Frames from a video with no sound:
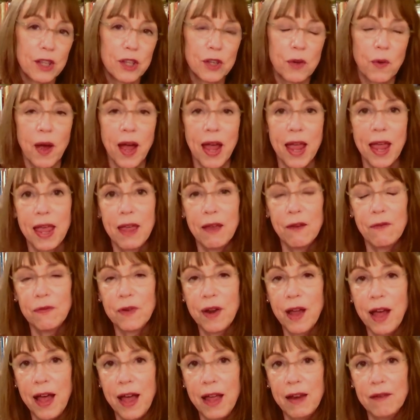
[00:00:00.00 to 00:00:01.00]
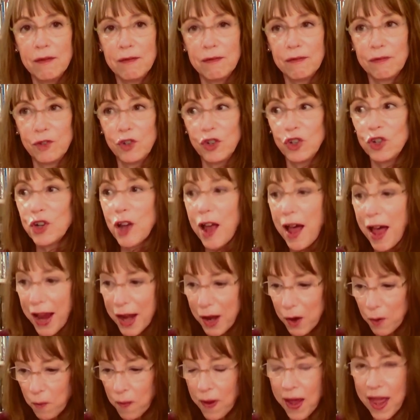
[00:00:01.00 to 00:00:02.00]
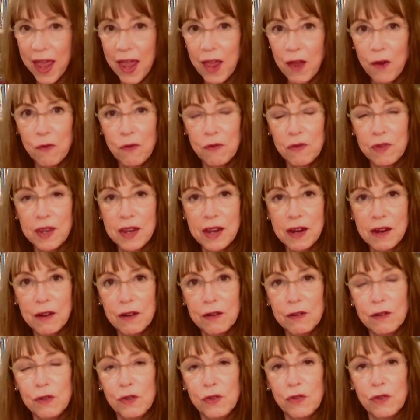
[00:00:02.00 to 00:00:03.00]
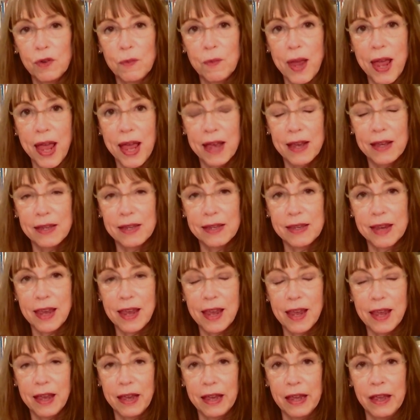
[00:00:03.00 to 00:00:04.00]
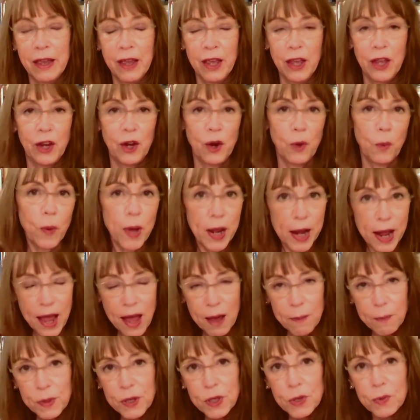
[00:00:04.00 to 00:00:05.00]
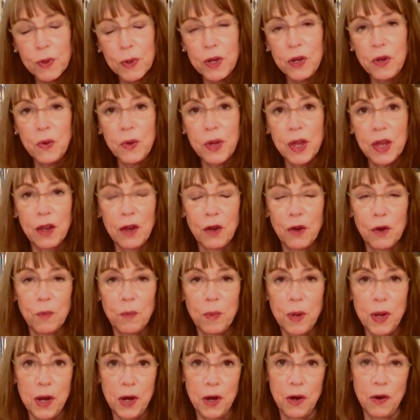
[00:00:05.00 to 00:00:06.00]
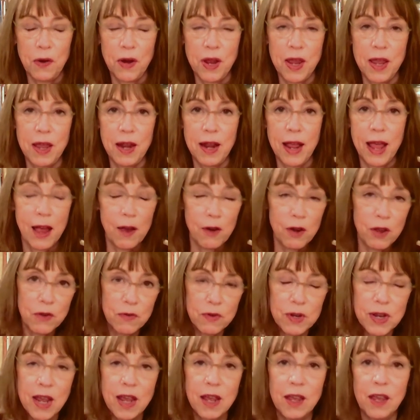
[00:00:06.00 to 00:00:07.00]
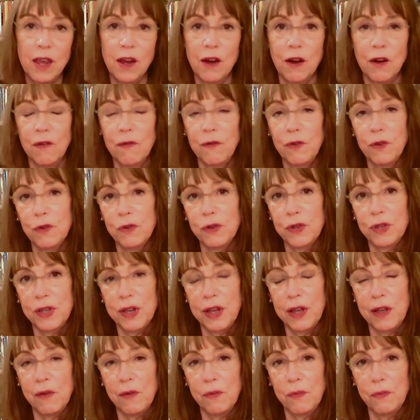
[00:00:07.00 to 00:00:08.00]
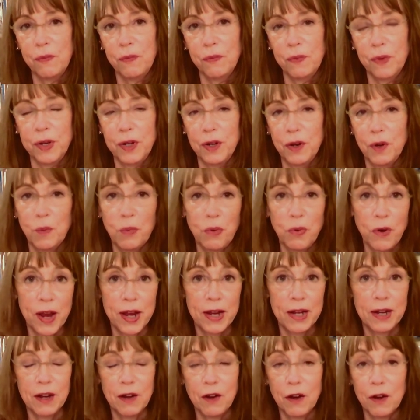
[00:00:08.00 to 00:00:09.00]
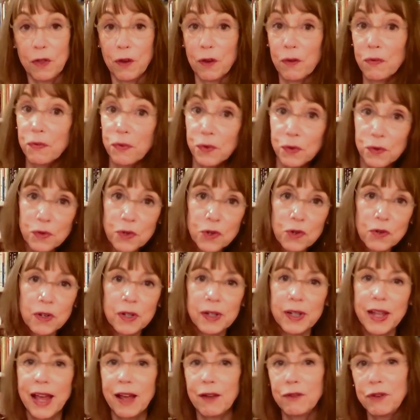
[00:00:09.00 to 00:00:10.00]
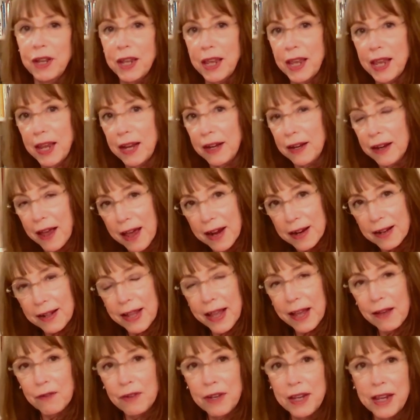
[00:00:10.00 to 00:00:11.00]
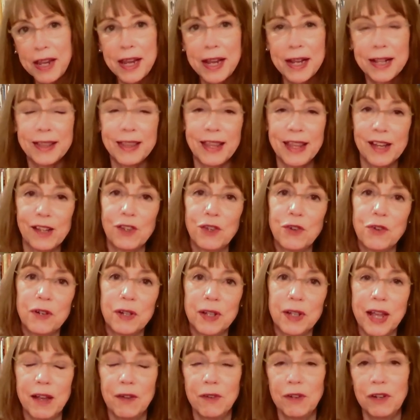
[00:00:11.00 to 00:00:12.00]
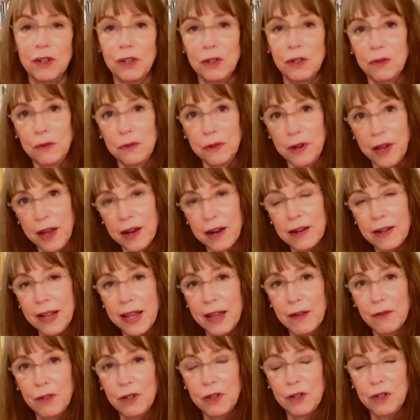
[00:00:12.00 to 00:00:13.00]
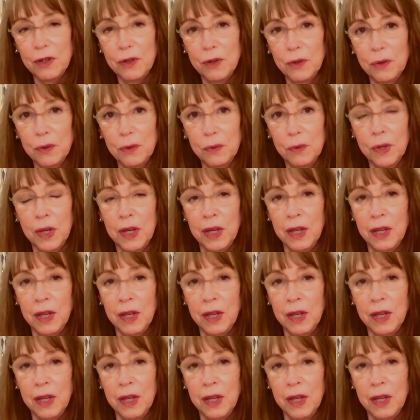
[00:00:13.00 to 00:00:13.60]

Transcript: So I have not shied away over the years from asking, you know, what happens when you get your period? How do you take care of yourself when you're pregnant? Are there foods you're allowed to eat, not allowed to eat, things you're allowed to do, not allowed to do?